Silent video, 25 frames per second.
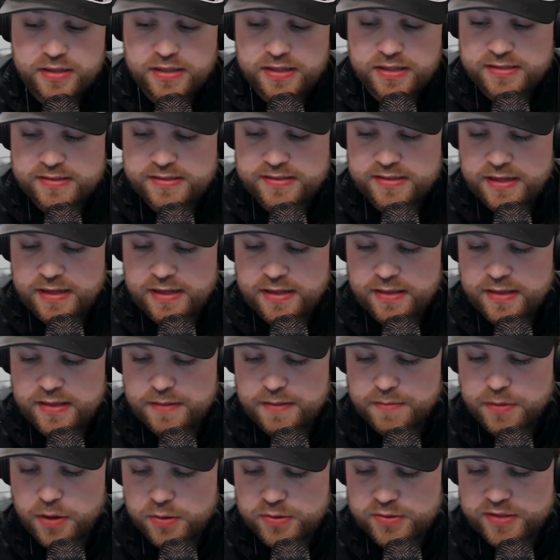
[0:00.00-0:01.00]
this in
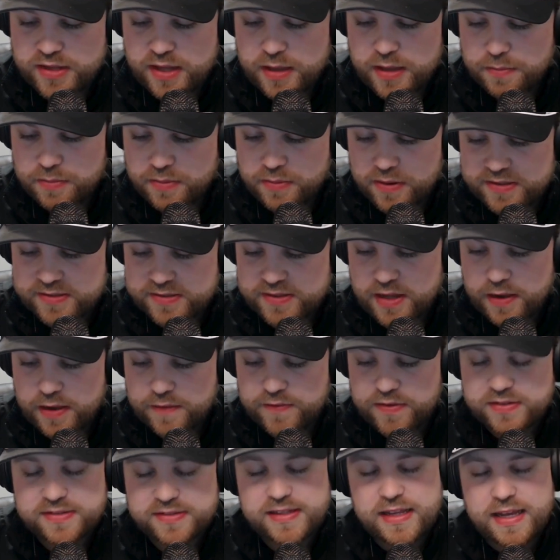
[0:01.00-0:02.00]
the post-game press
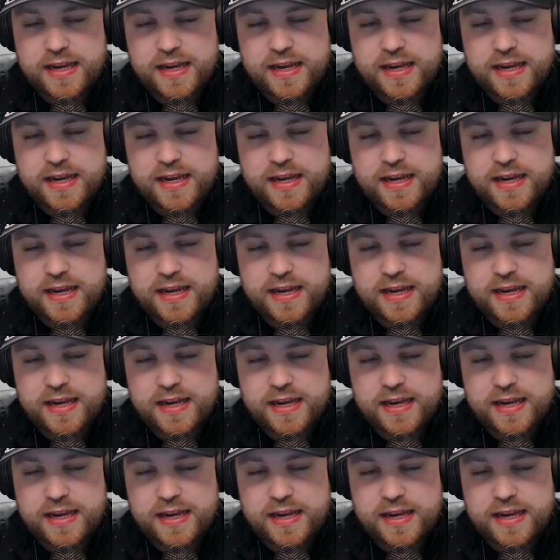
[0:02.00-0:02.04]
conference,